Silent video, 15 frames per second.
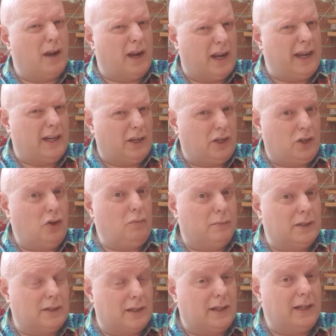in
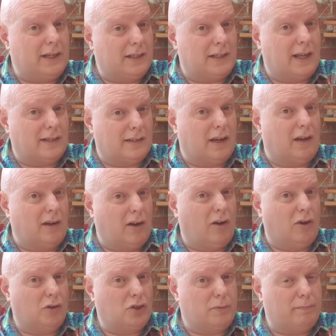humans at least, that's a
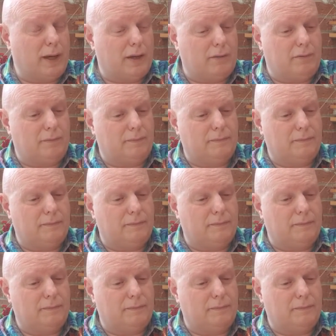larger bone.